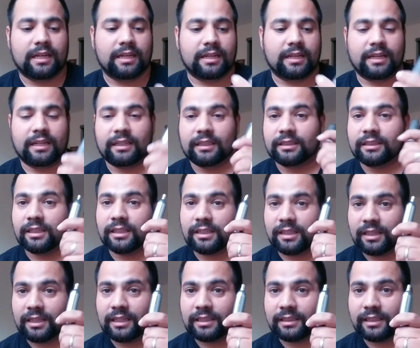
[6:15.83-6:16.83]
and a ton
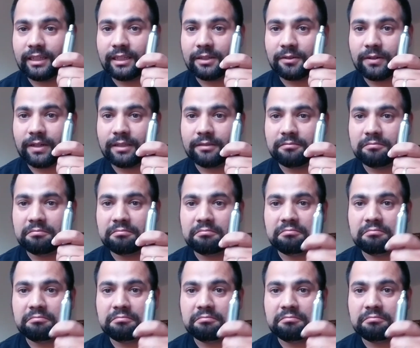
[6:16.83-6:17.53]
of these laying around,